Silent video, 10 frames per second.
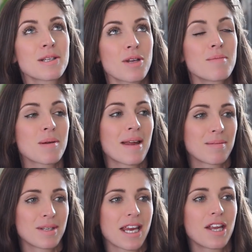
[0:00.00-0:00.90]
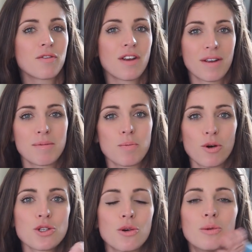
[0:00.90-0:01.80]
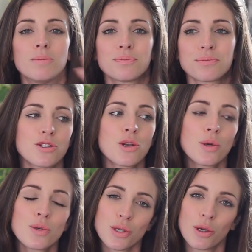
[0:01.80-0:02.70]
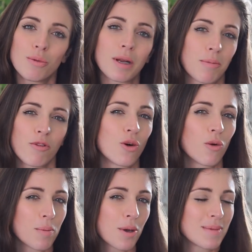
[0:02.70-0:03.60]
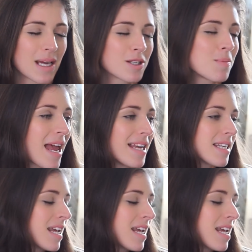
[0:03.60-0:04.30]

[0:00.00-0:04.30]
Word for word: Sometimes I make the mistake of giving him his bottle too soon, like before I put him down to bed,